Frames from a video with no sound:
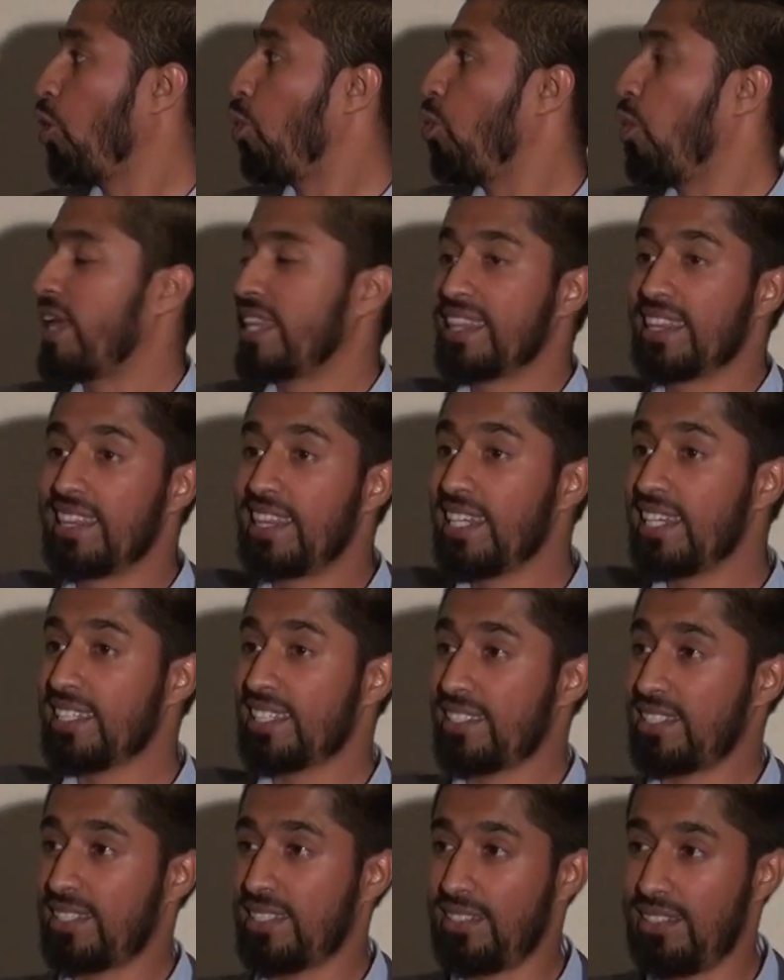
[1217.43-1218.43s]
When
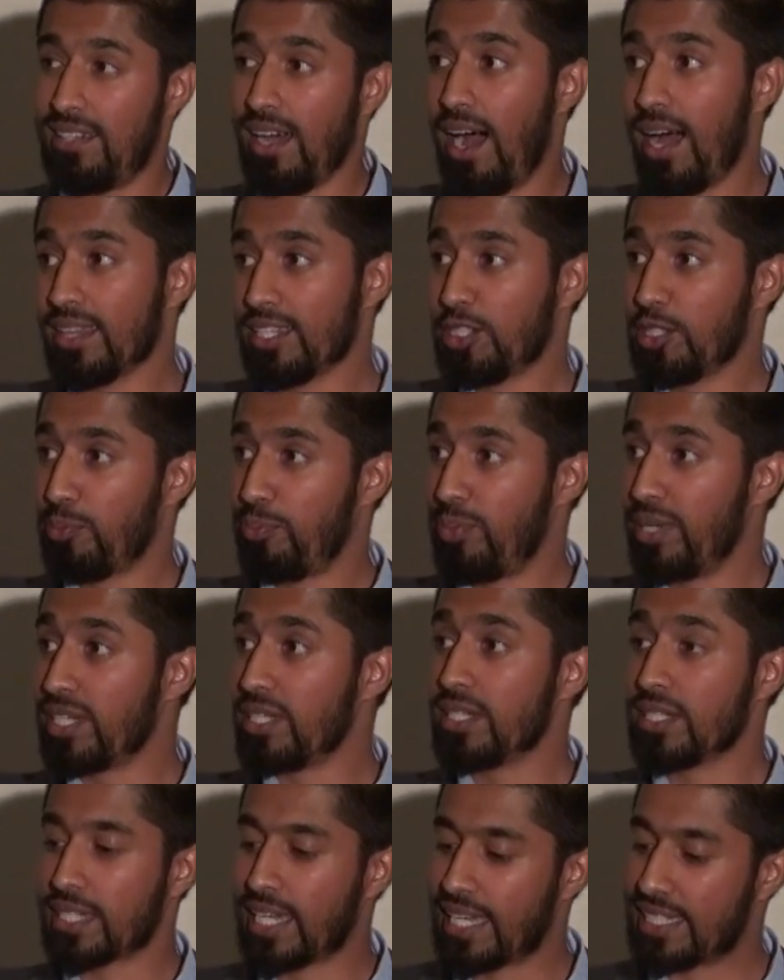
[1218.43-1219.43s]
this dollar
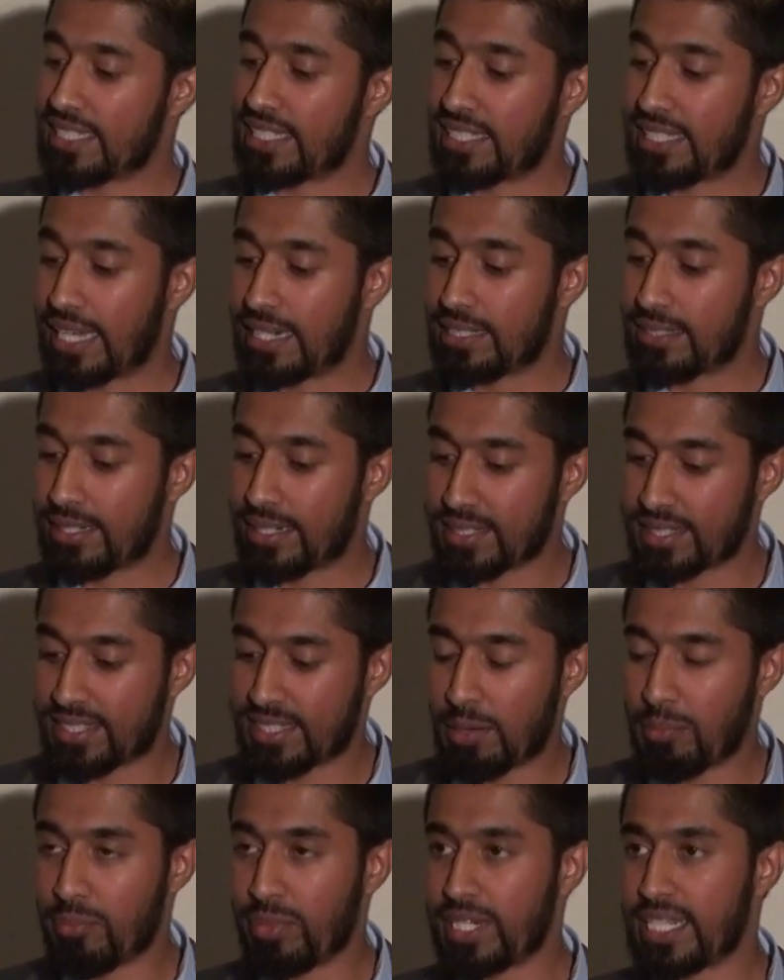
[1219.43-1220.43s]
bill gets sent to
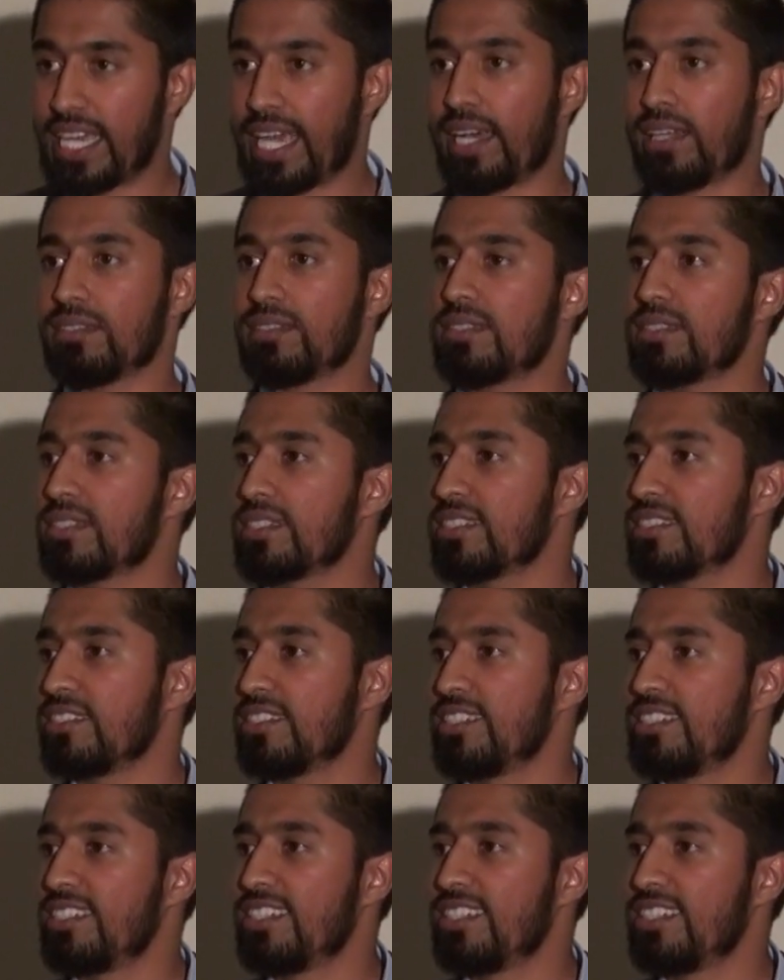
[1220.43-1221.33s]
somebody else,